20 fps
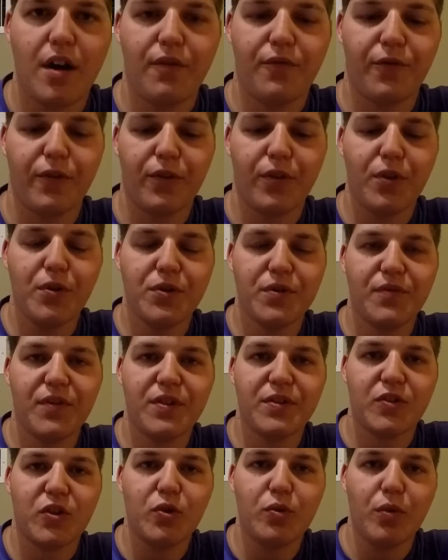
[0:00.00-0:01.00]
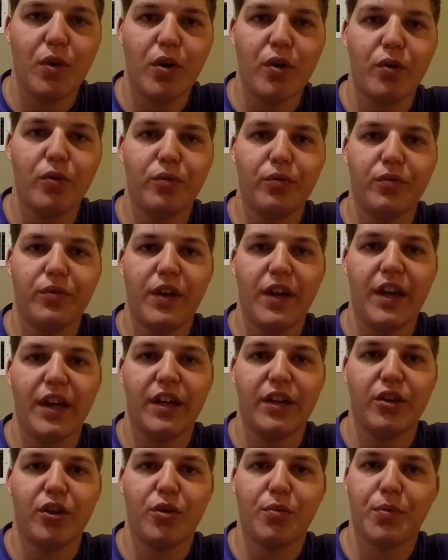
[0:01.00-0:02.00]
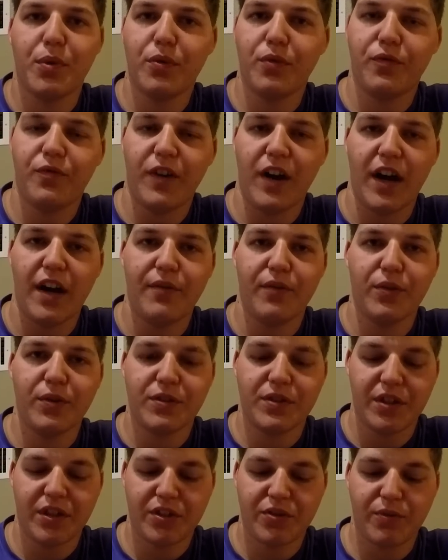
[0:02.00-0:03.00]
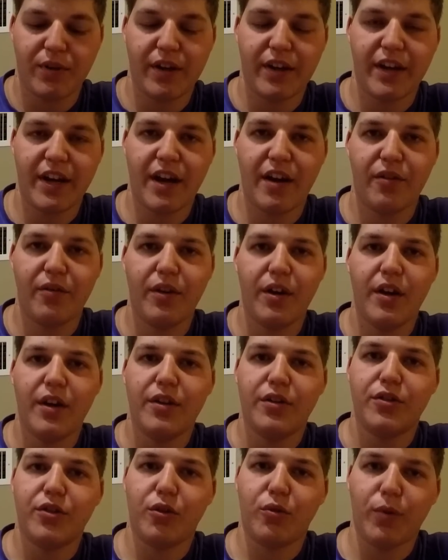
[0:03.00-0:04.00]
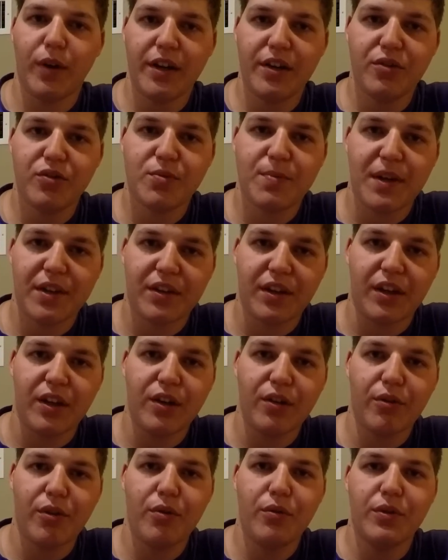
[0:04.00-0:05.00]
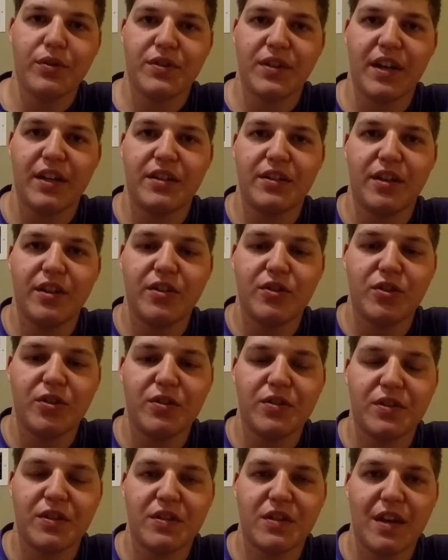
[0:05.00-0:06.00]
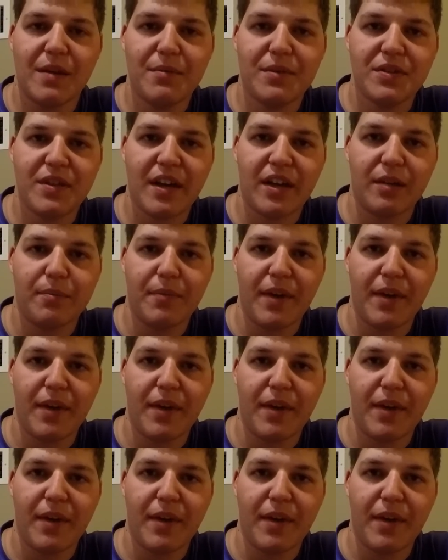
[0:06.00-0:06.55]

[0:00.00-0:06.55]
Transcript: For those of us who own a GoPro 5 or 6 right now, the great news about the Hero is that it does use the same exact